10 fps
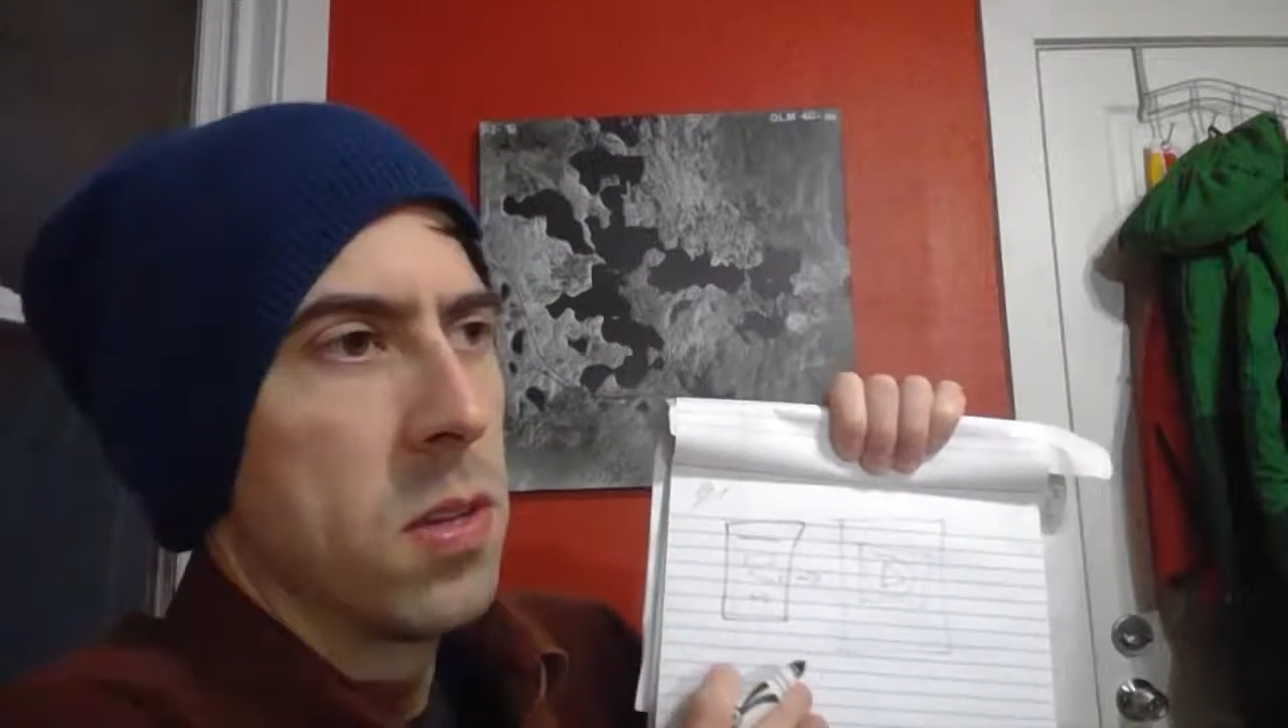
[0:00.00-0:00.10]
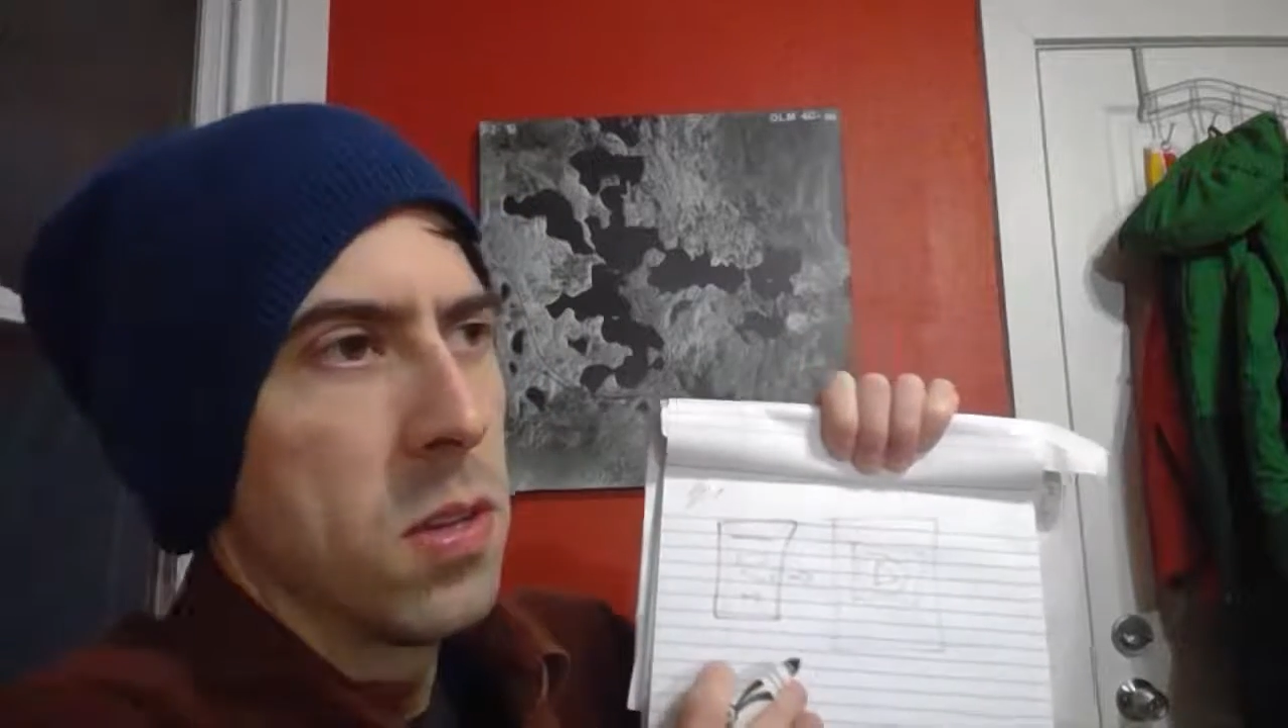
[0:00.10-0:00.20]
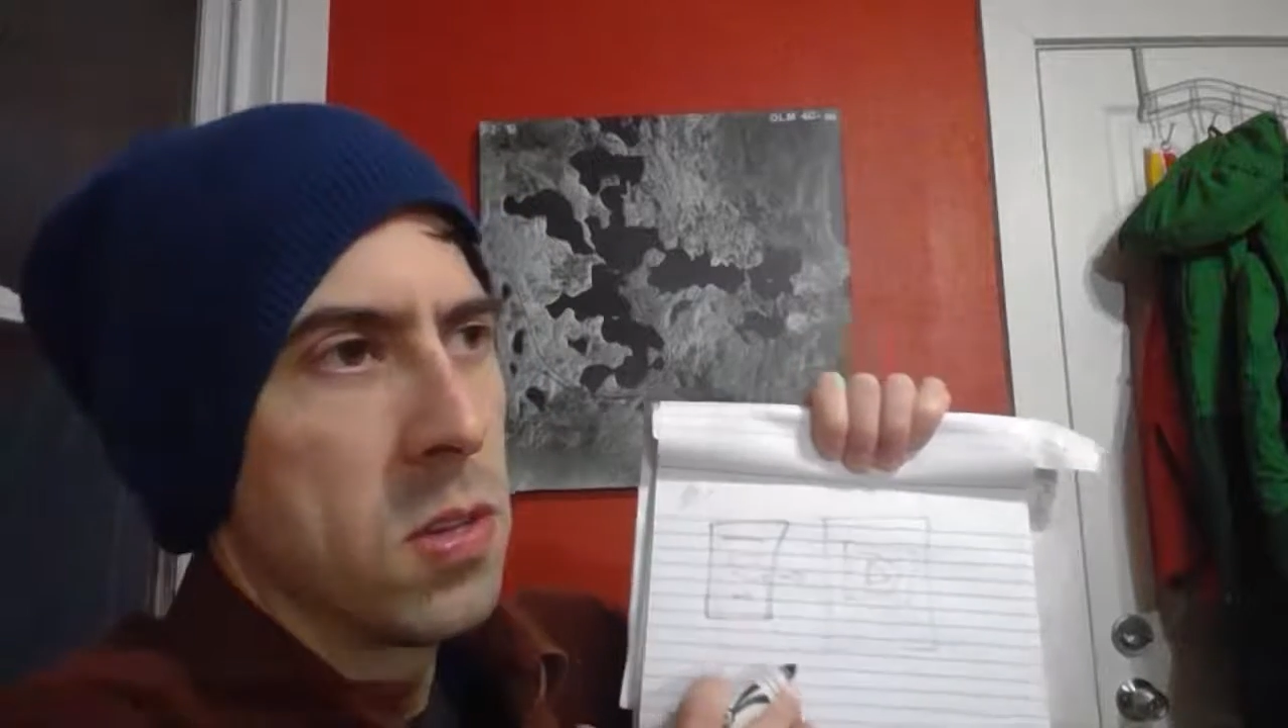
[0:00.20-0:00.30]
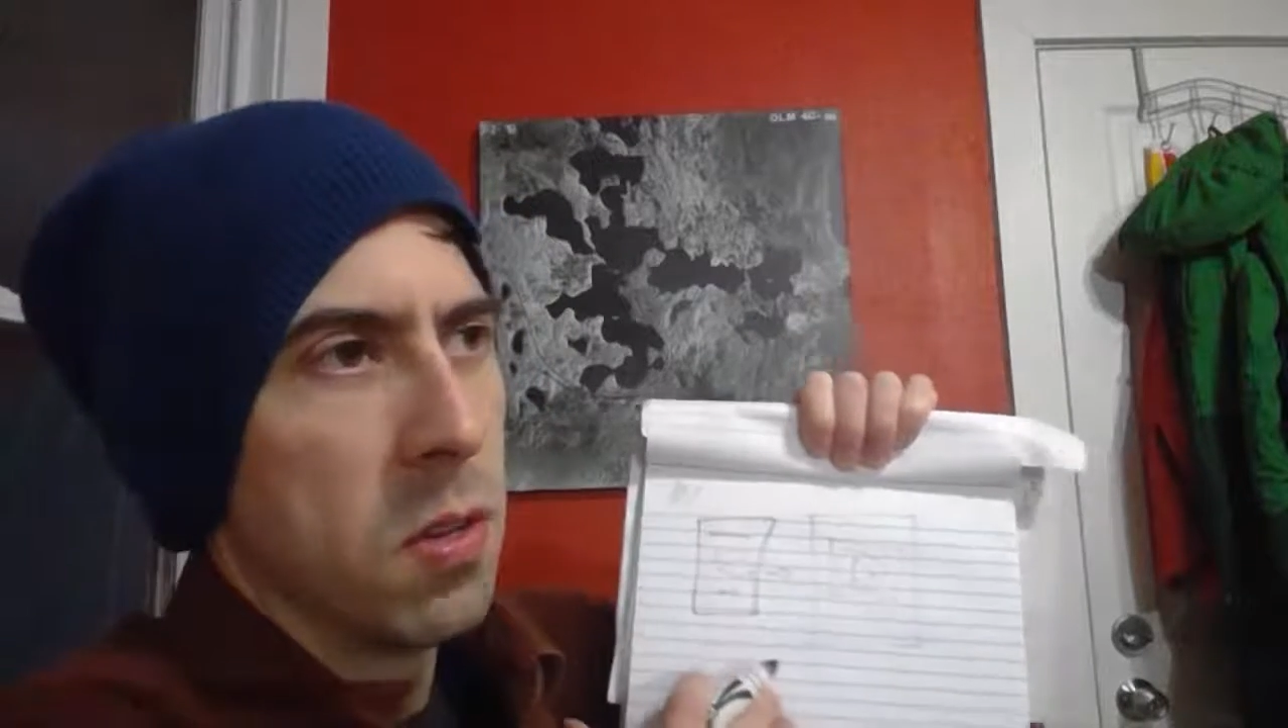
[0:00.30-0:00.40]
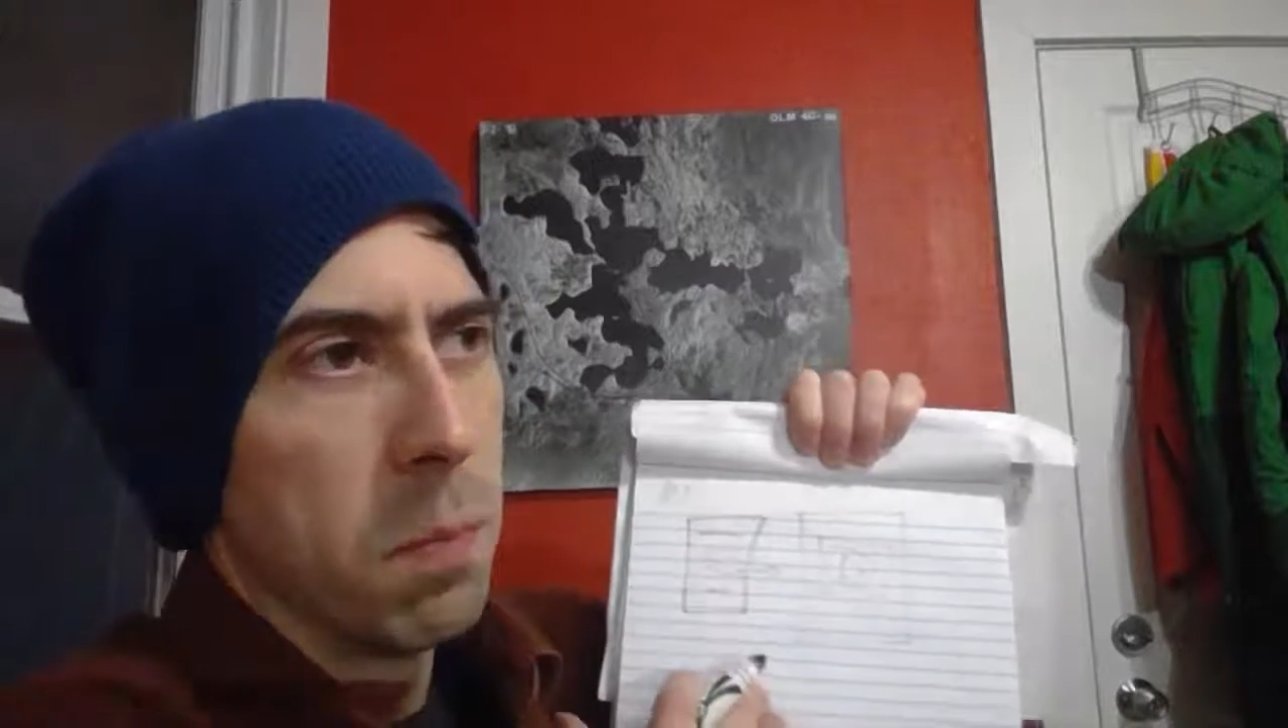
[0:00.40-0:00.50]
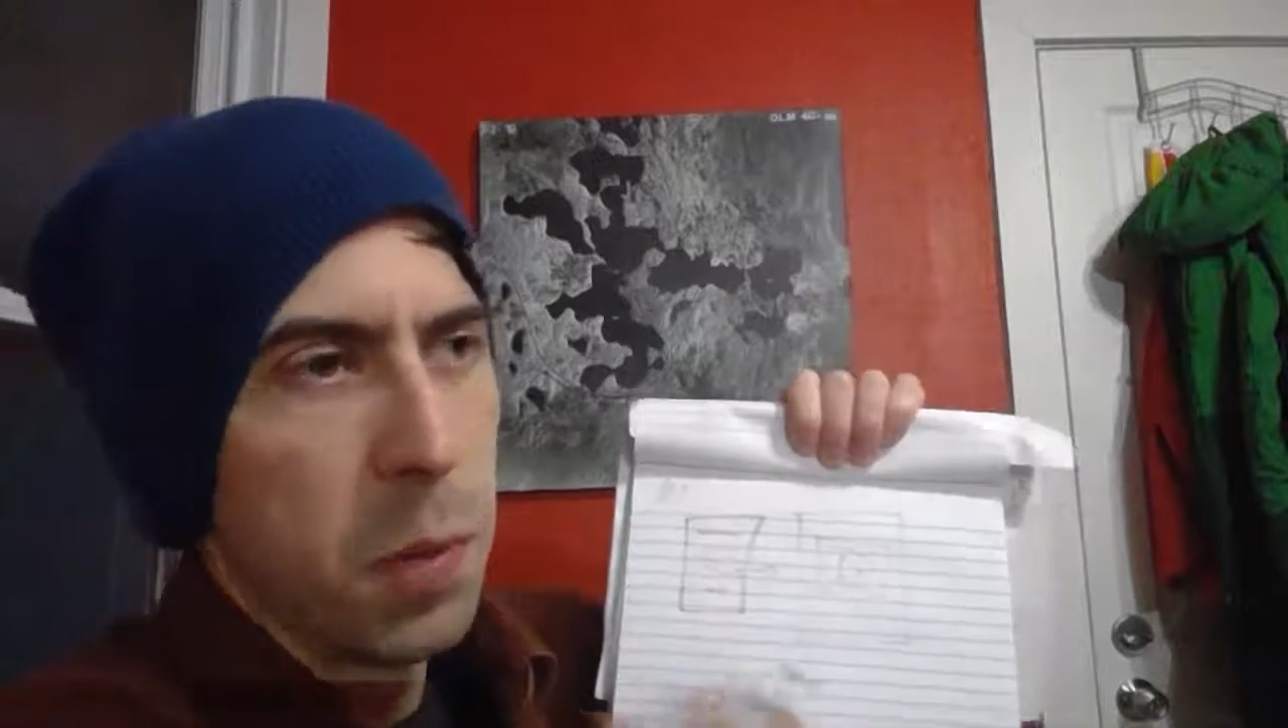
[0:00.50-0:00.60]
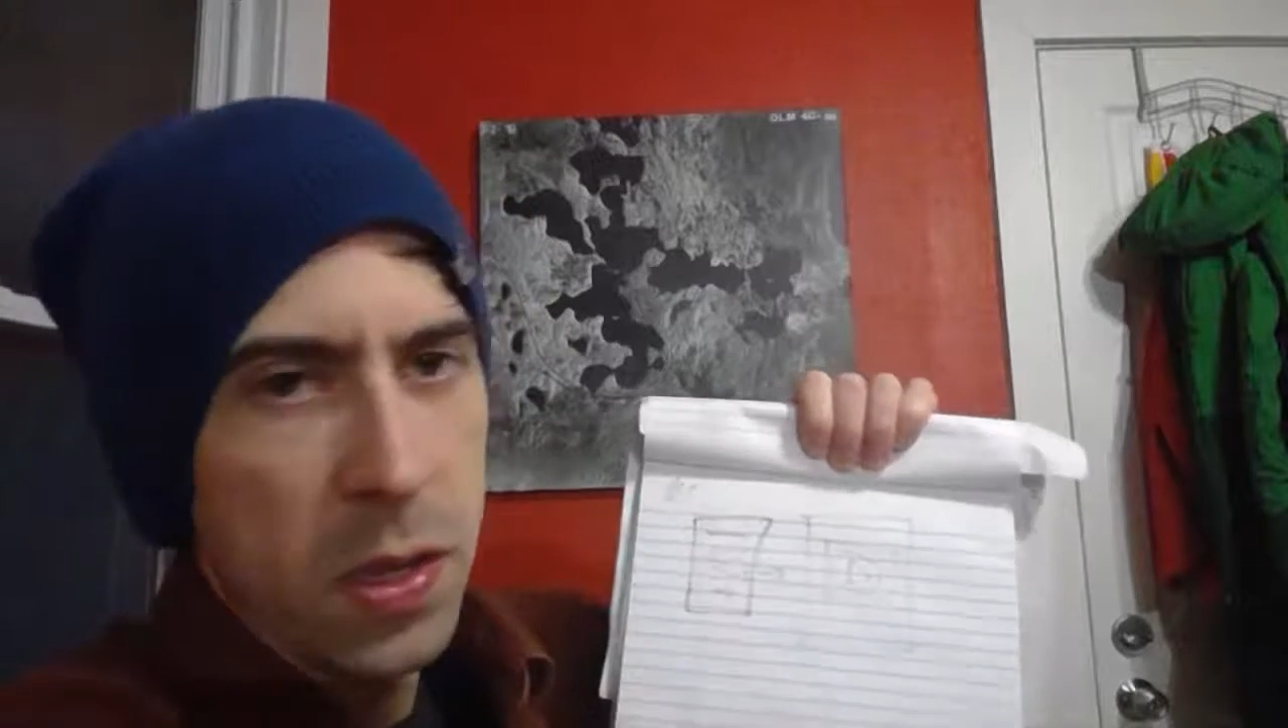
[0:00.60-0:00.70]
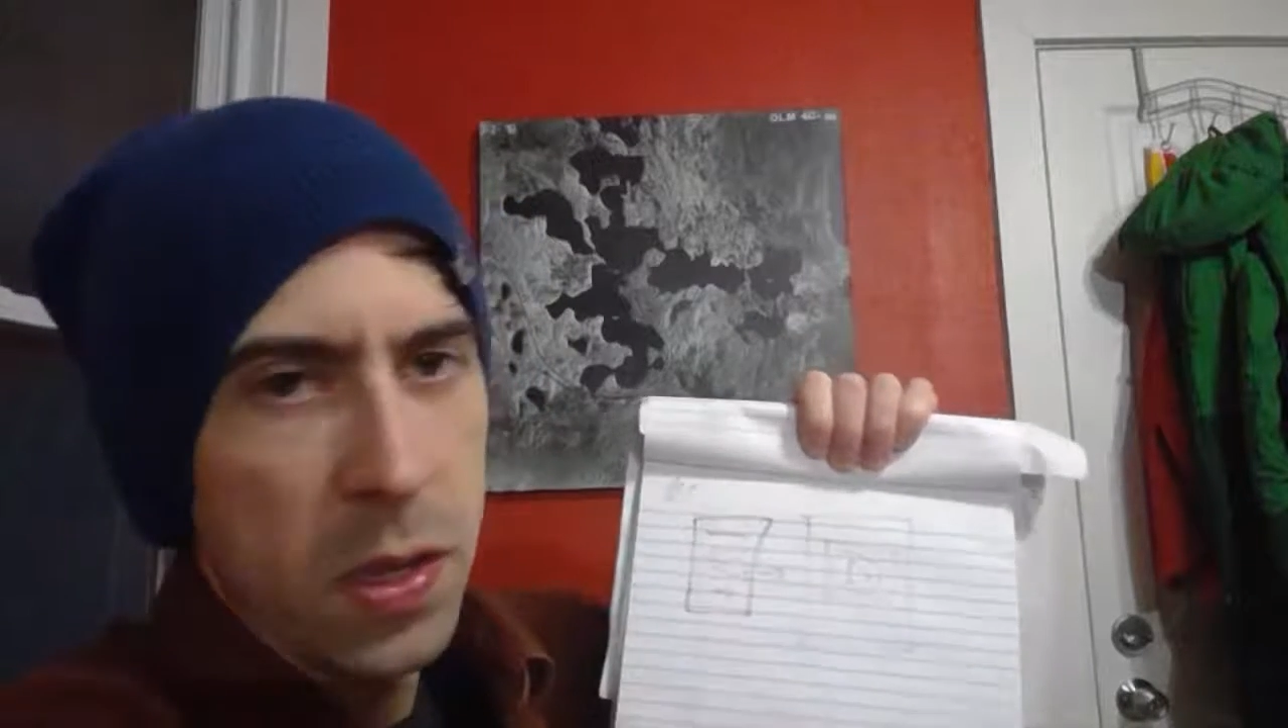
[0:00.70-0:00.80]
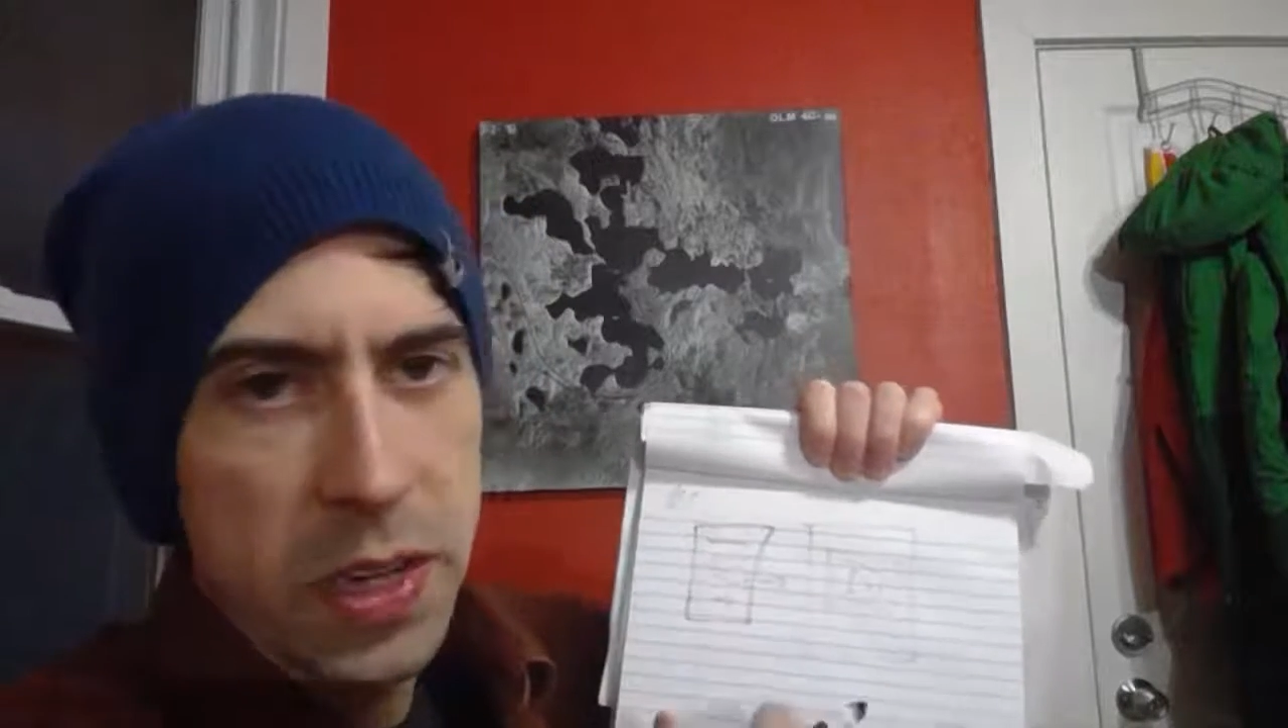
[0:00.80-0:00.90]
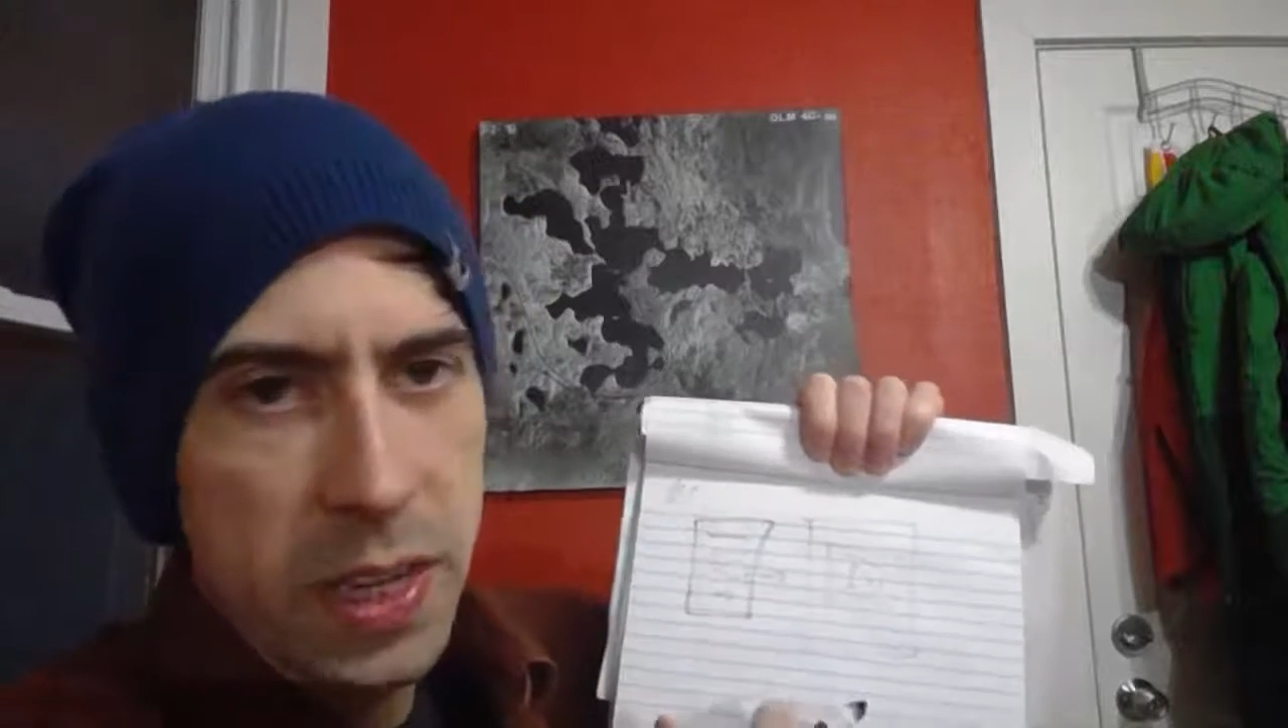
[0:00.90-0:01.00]
some
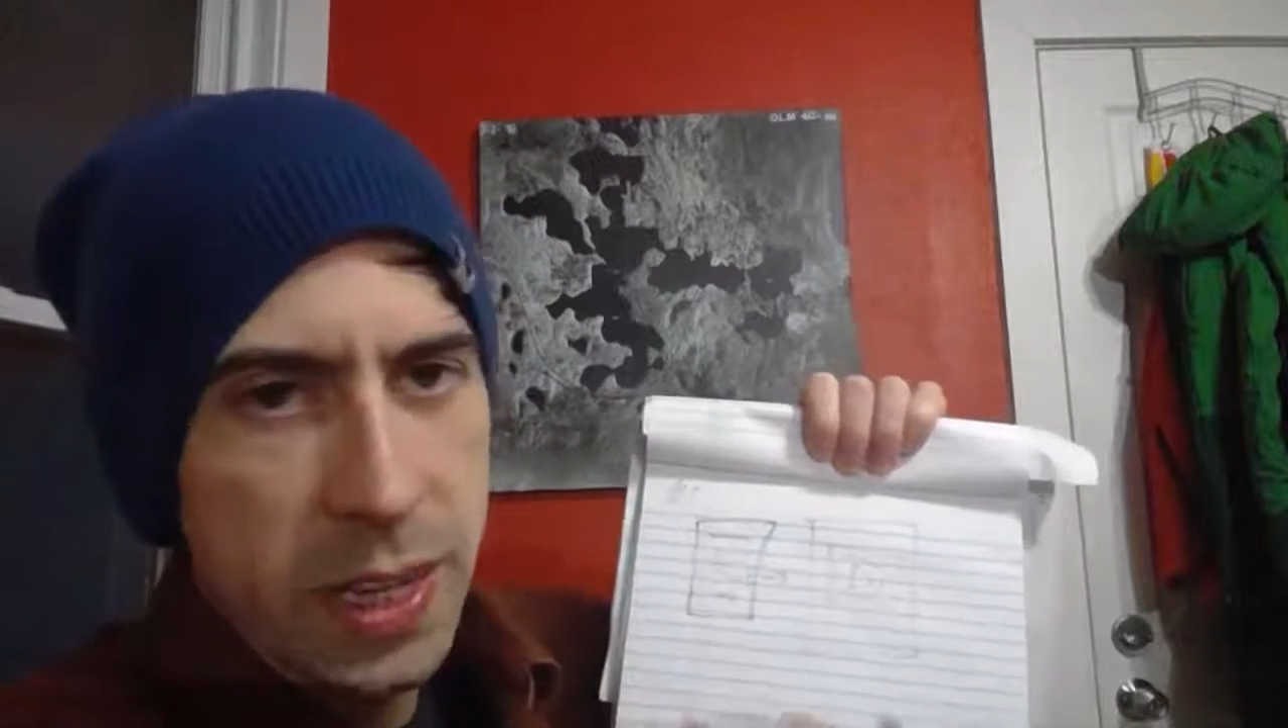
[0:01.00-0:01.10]
basic